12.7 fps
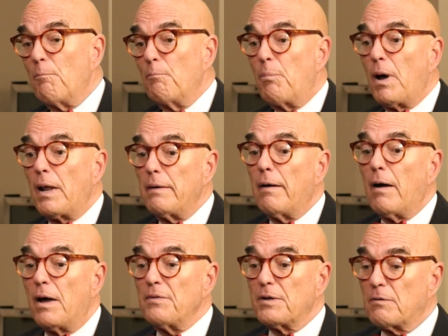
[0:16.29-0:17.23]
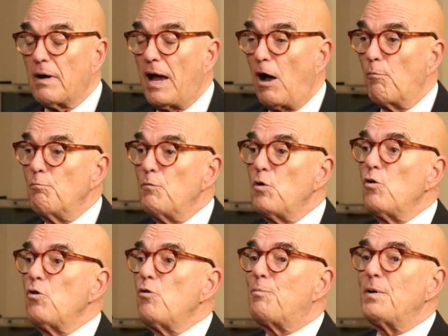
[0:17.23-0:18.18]
but on the ground,
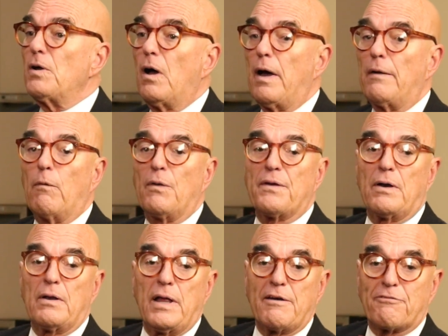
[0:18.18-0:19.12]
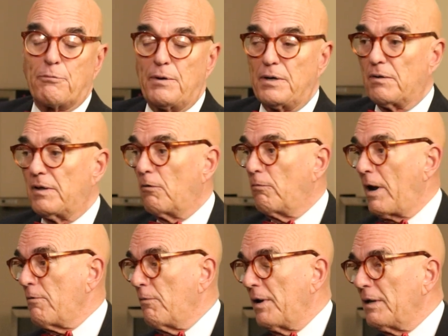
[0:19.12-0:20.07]
moved beyond, well, they're left wing or they're
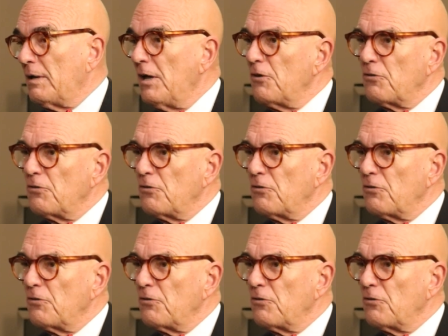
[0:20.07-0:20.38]
right wing?